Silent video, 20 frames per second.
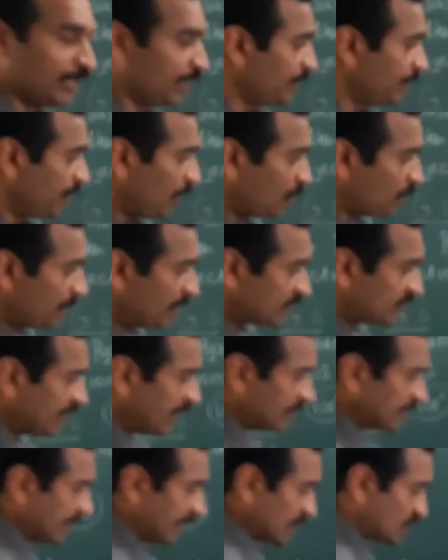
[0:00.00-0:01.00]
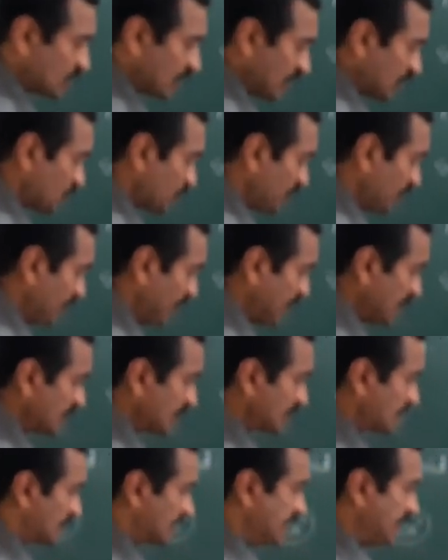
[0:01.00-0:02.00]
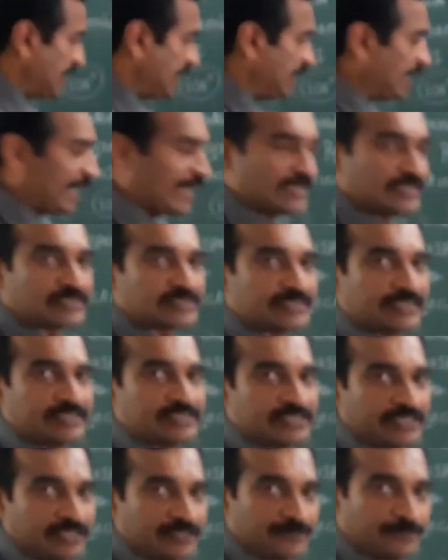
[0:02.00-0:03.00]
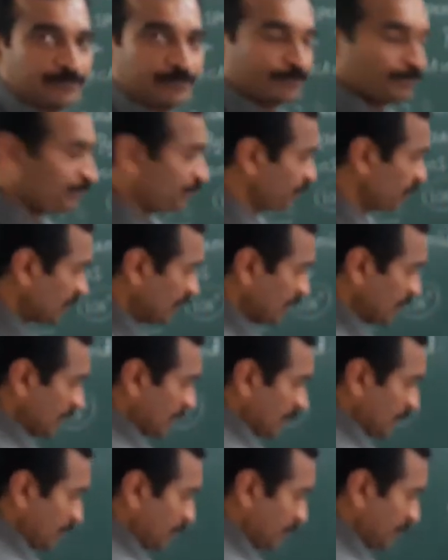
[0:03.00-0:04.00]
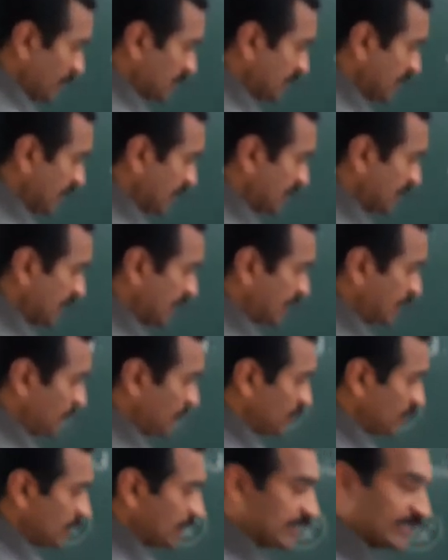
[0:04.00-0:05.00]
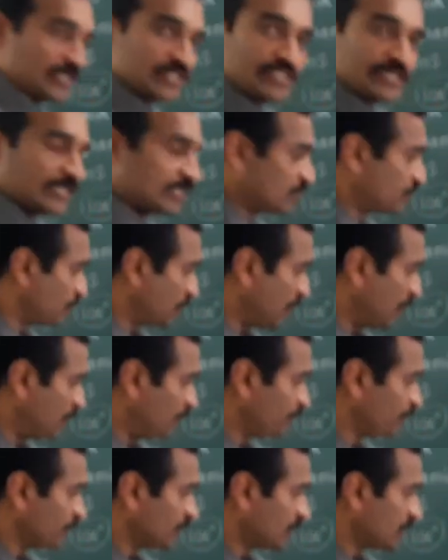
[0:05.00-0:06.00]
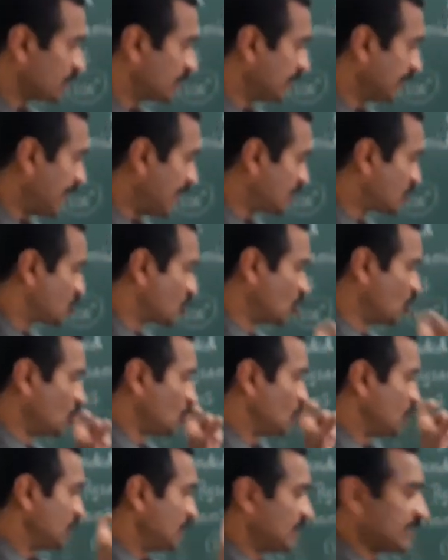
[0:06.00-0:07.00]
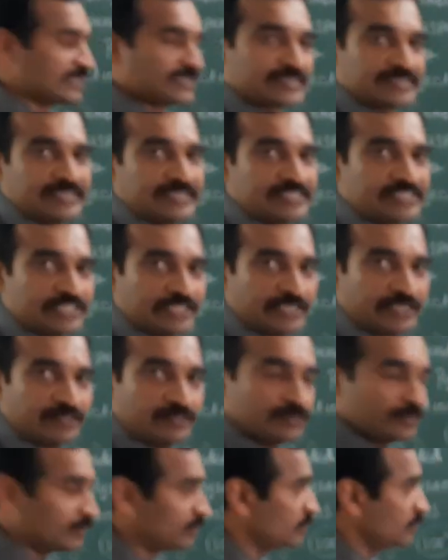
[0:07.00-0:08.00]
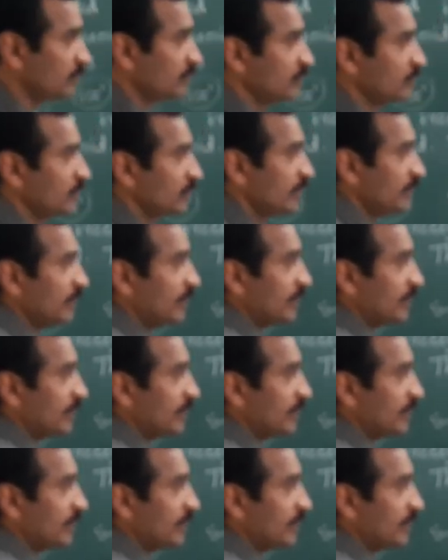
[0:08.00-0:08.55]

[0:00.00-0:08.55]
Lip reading: Now measure the distance between C and CG. Measure the distance from C dash to CG,